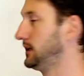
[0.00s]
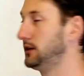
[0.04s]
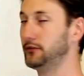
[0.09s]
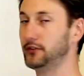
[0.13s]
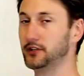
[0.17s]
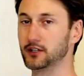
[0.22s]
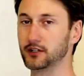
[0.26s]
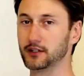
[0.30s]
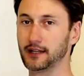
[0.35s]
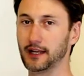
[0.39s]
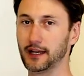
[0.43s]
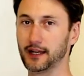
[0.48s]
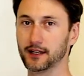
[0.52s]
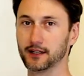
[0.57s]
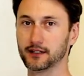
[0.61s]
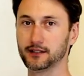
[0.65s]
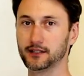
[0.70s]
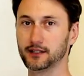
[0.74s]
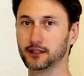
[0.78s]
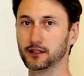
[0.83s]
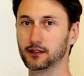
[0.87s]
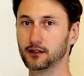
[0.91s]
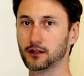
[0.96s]
of your data
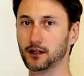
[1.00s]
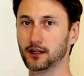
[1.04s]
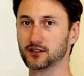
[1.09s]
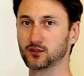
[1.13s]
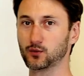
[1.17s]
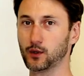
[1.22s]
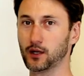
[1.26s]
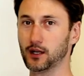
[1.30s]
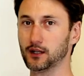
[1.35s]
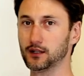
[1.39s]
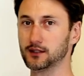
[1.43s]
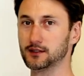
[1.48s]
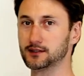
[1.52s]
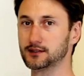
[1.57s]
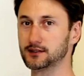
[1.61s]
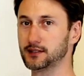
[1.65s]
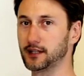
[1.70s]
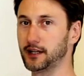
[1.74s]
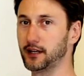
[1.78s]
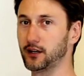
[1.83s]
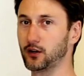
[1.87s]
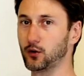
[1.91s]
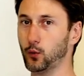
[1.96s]
tier as well as
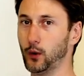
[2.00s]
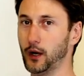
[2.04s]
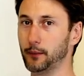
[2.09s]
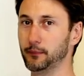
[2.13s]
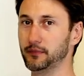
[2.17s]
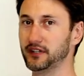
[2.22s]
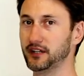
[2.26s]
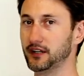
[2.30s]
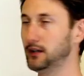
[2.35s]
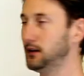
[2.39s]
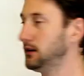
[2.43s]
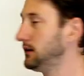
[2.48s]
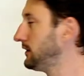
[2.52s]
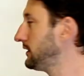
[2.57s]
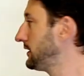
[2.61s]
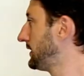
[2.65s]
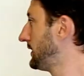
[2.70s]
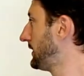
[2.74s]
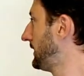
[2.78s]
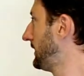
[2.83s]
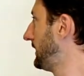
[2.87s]
say your web tier.